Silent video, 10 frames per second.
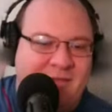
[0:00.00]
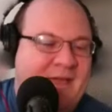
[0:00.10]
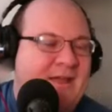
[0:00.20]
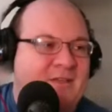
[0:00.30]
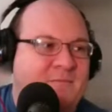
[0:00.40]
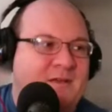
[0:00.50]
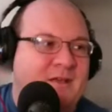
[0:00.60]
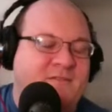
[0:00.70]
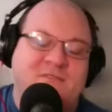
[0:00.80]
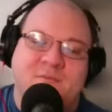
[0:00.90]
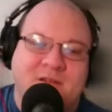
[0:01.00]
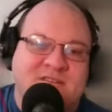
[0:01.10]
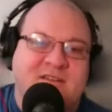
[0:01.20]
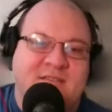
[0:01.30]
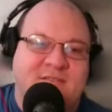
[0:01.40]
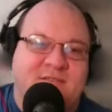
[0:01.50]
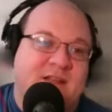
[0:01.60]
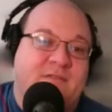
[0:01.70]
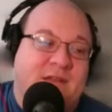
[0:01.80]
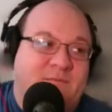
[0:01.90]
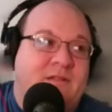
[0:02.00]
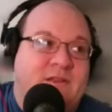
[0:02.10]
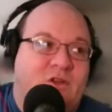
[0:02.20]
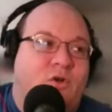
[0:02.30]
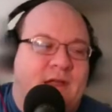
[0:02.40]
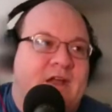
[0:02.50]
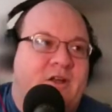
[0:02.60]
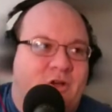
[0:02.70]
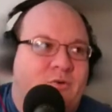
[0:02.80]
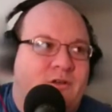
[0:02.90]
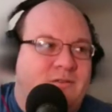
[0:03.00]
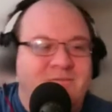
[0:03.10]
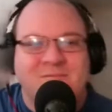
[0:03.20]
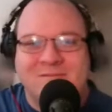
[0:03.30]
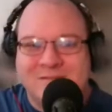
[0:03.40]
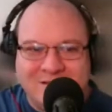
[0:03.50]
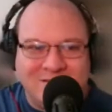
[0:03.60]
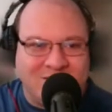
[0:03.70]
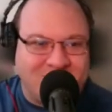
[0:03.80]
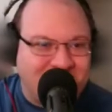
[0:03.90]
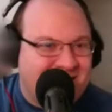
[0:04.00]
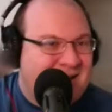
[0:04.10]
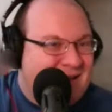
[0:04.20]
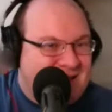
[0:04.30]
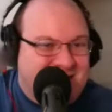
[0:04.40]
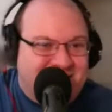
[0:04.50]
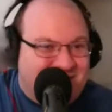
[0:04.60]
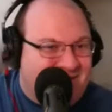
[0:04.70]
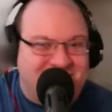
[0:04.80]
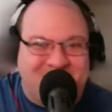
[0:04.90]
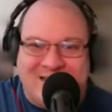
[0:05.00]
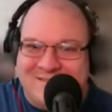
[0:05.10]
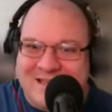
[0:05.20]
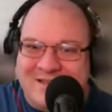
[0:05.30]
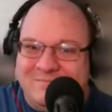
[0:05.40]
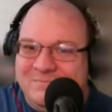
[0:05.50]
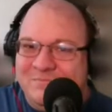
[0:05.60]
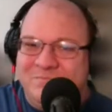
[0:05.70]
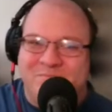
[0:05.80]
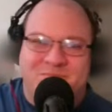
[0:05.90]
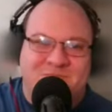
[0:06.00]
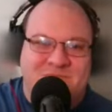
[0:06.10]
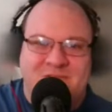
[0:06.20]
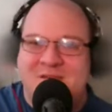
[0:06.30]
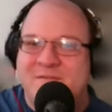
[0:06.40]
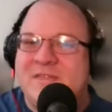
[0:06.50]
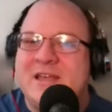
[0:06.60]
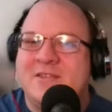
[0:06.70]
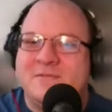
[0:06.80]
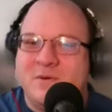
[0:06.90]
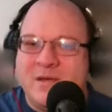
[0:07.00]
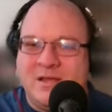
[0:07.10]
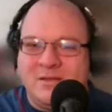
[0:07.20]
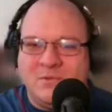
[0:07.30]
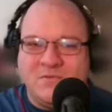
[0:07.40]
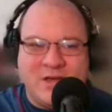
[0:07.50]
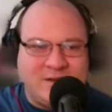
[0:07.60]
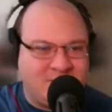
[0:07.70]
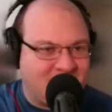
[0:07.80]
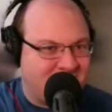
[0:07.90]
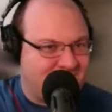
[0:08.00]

and all that is because there's a bunch of desert there. They really don't care to own it. So that's that. You have anything else before we move on?